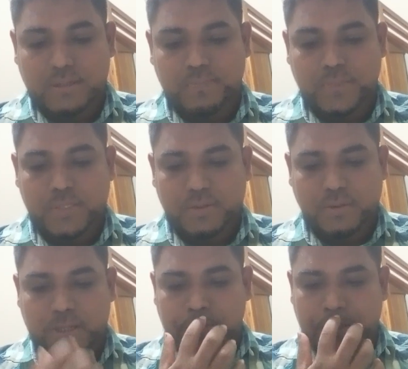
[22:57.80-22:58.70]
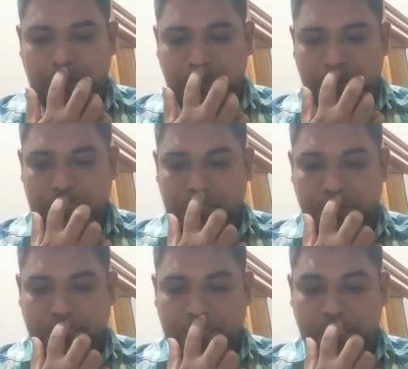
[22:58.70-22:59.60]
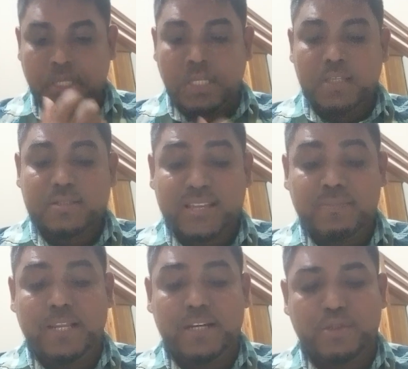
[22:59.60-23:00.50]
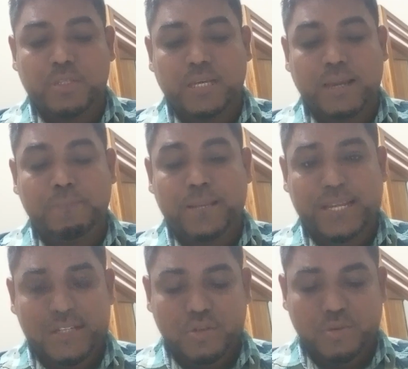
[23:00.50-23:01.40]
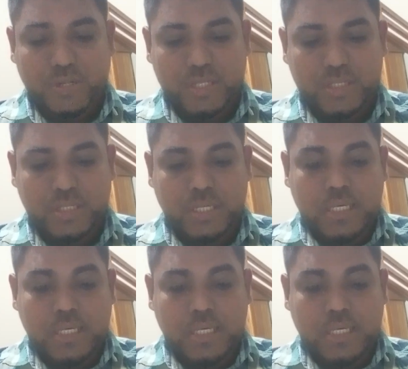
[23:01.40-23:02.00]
So, respondent notice is very similar to the applicant's notice.